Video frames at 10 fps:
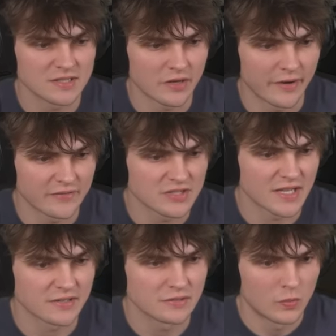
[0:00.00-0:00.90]
I don't have a
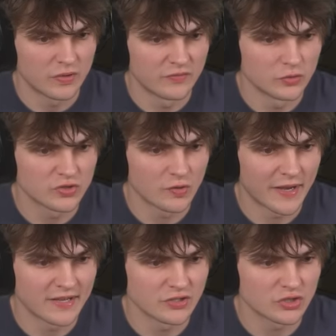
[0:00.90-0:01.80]
saddle. We have also
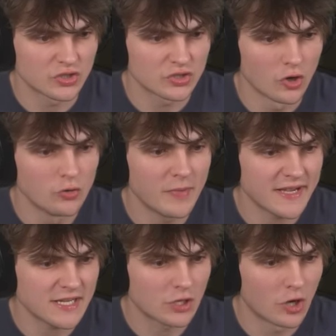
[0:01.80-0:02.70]
had so
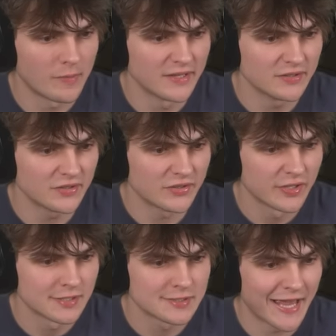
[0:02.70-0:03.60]
many comments
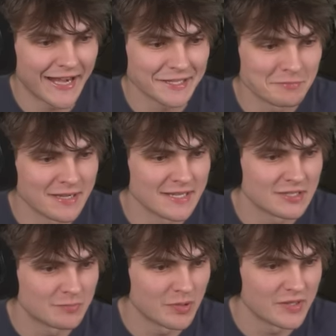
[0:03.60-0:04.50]
telling me to
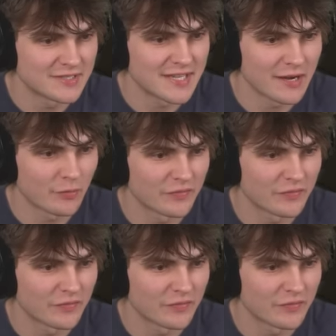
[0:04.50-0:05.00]
put the tear of